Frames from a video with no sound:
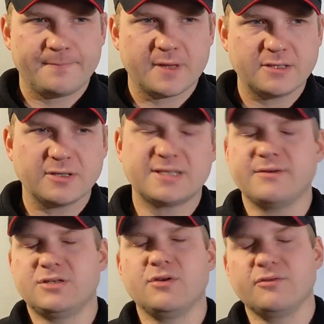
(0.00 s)
it's not
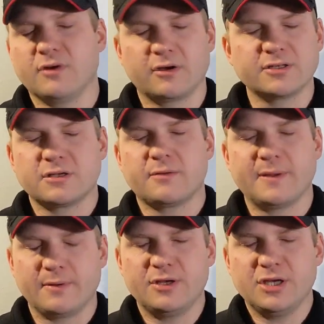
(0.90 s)
necessarily doing wrong because a lot of
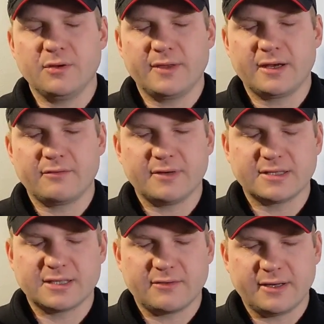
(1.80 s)
people are new and they don't
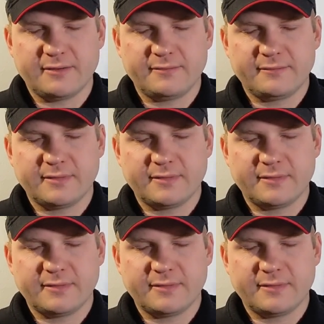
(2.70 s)
necessarily,